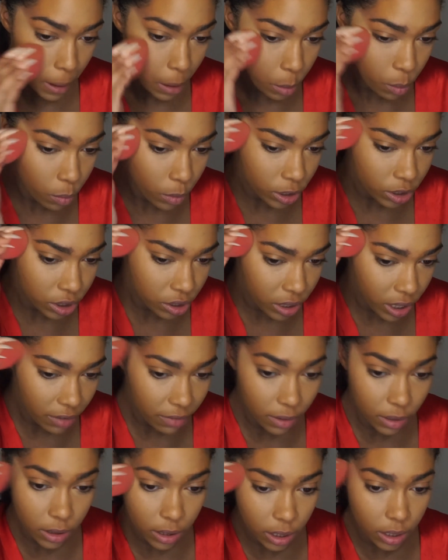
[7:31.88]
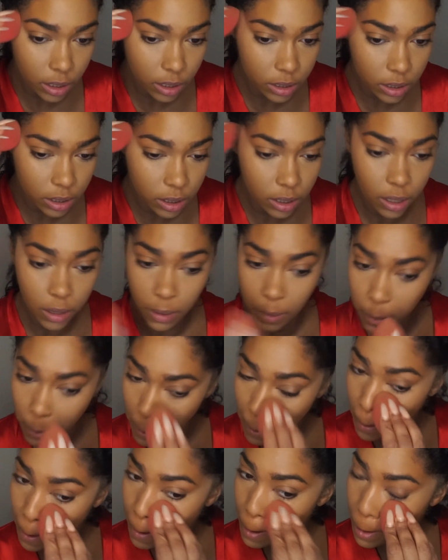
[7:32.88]
make sure everything is
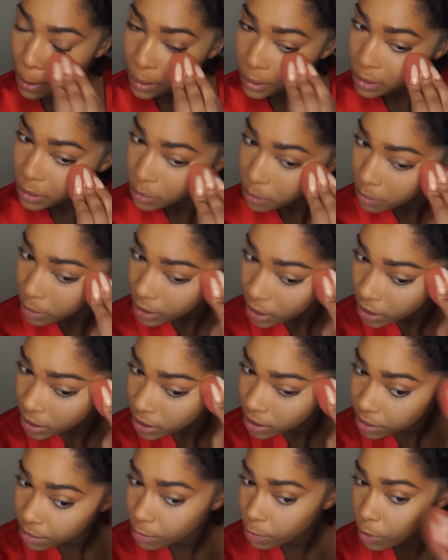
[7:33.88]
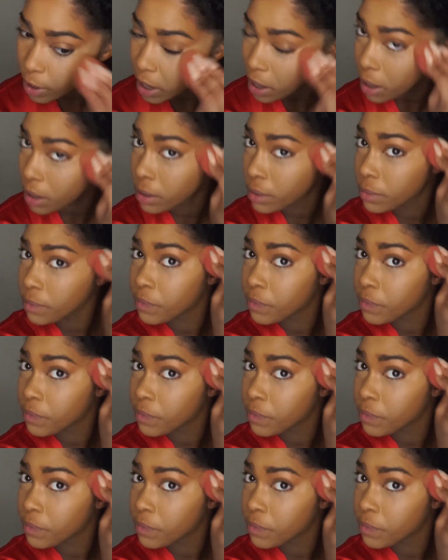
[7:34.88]
blended well.